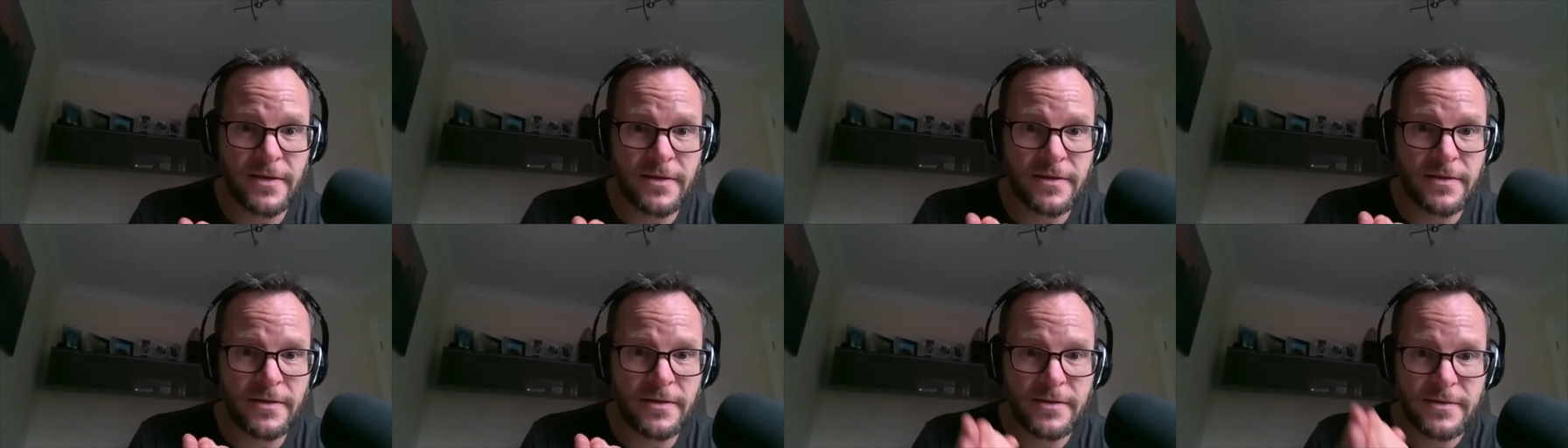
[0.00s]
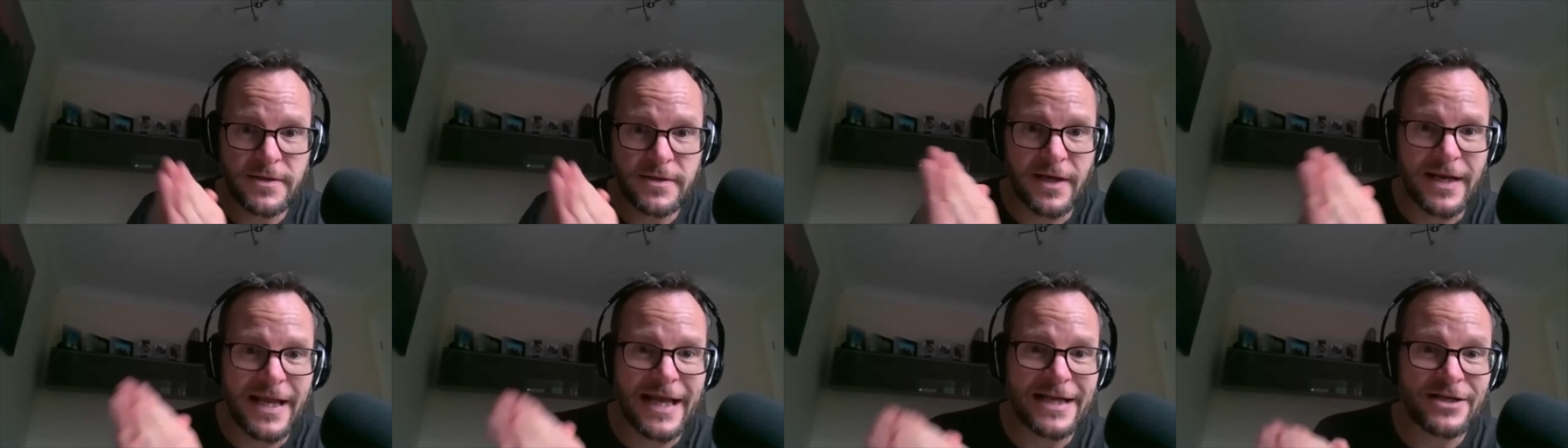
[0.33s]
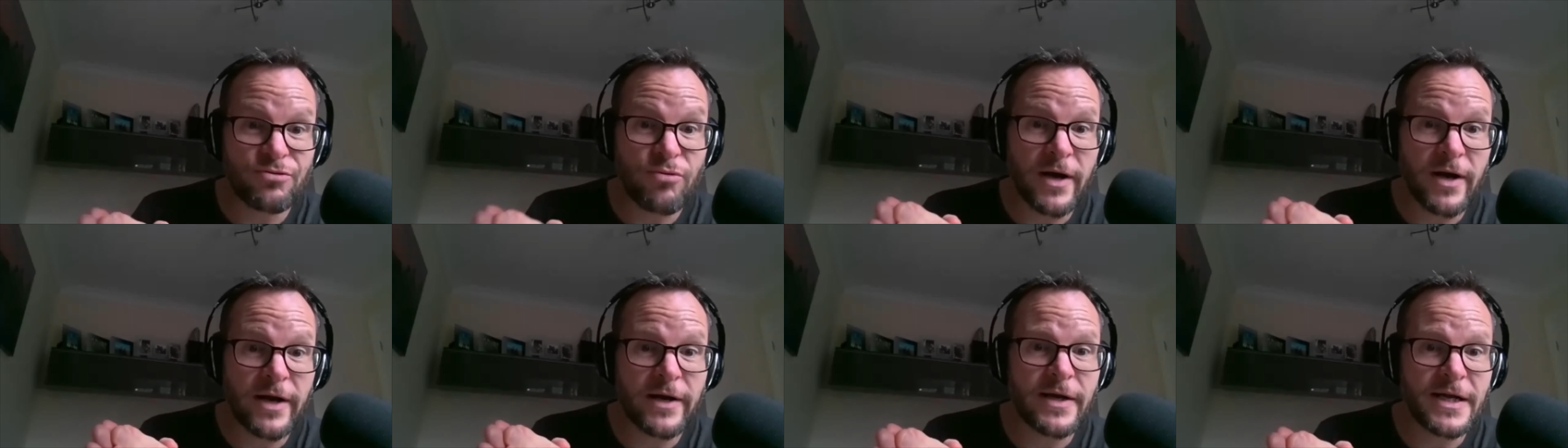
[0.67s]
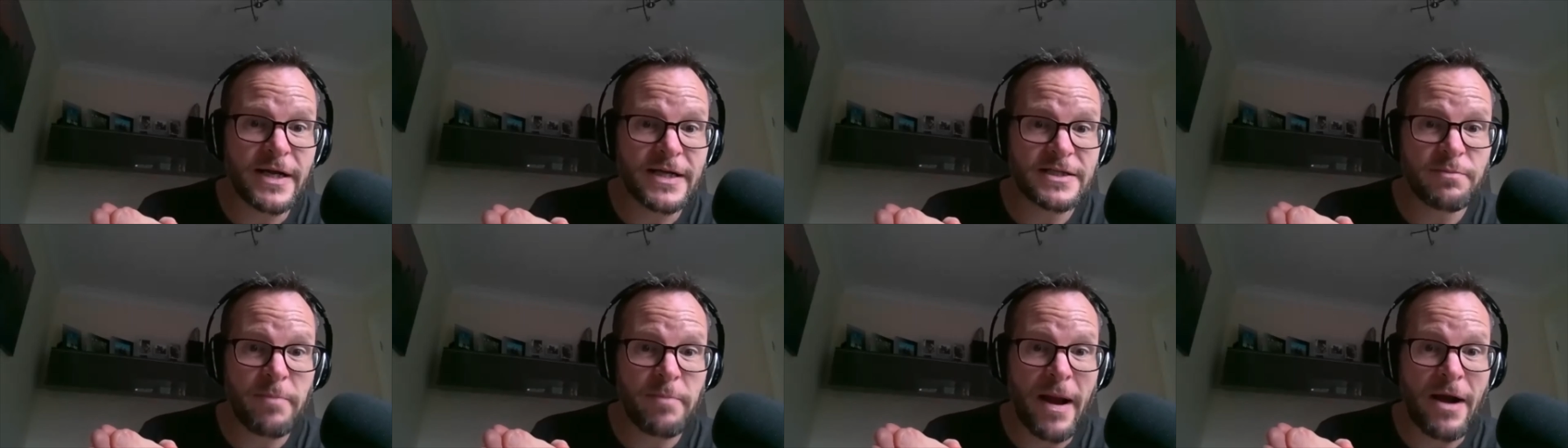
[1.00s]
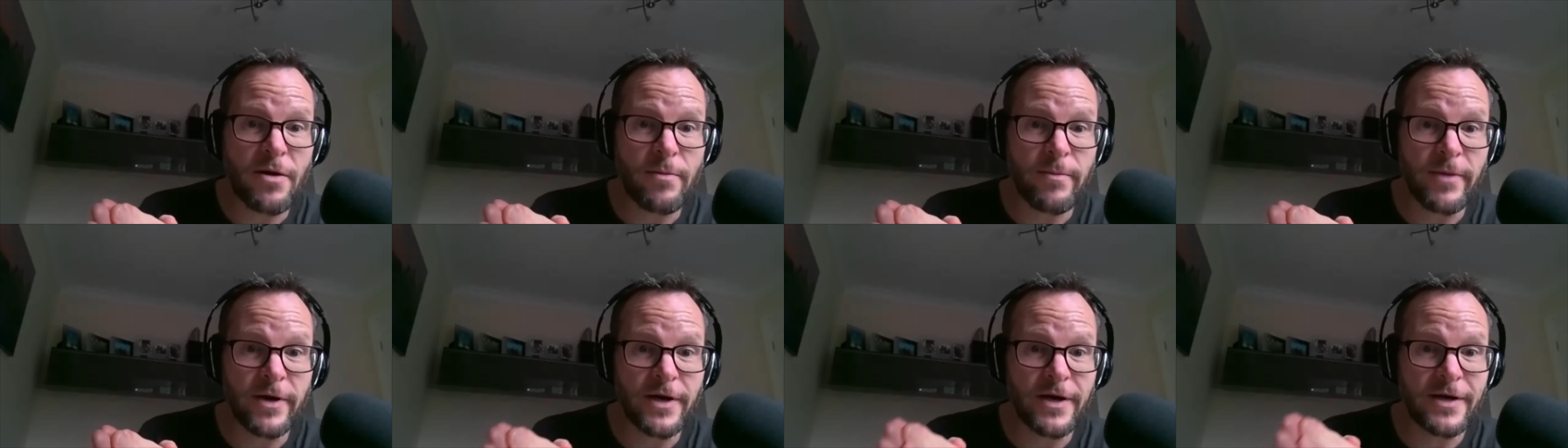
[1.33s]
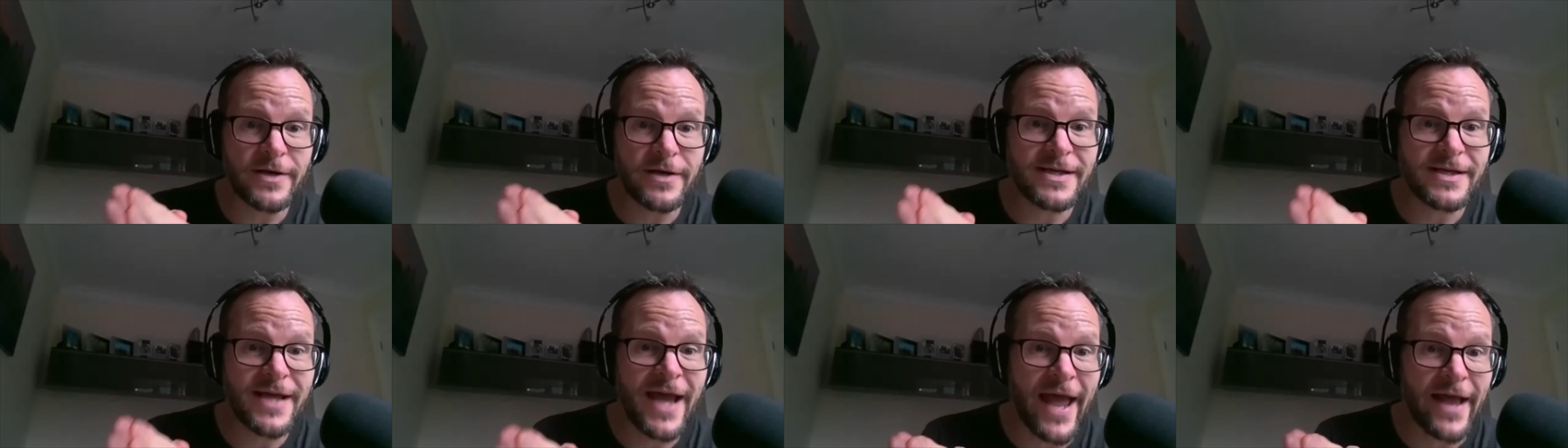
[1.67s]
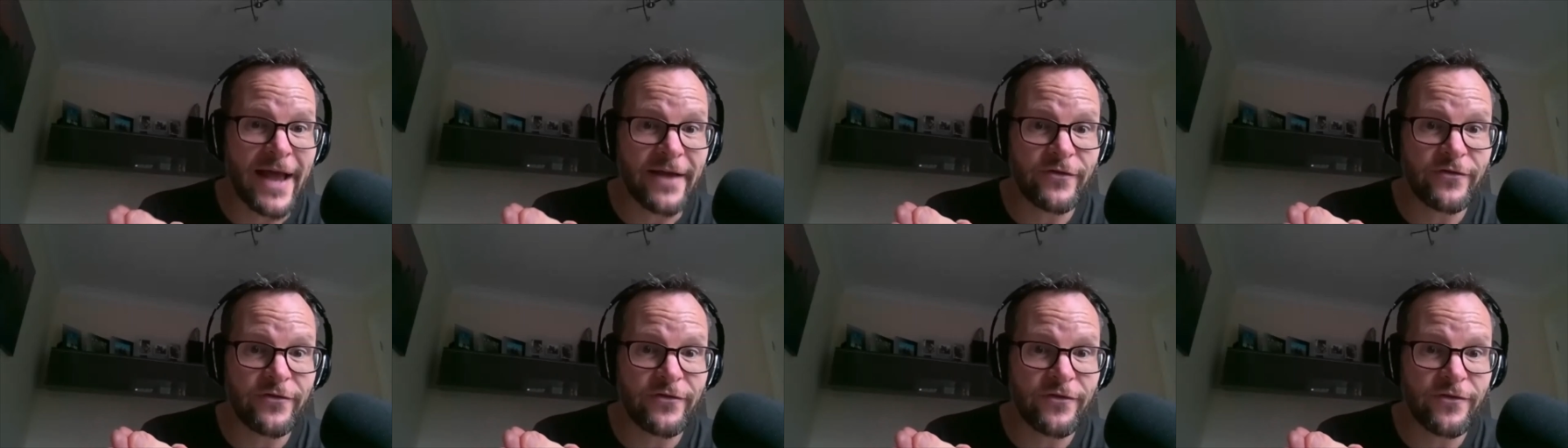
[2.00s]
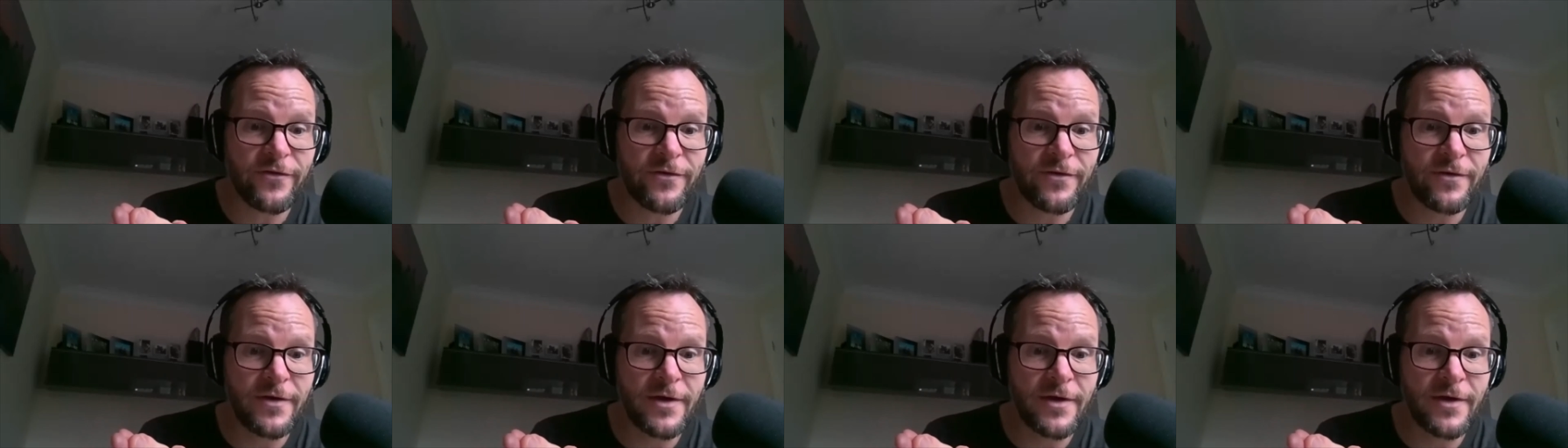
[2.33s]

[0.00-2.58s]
So let's run an experiment and test.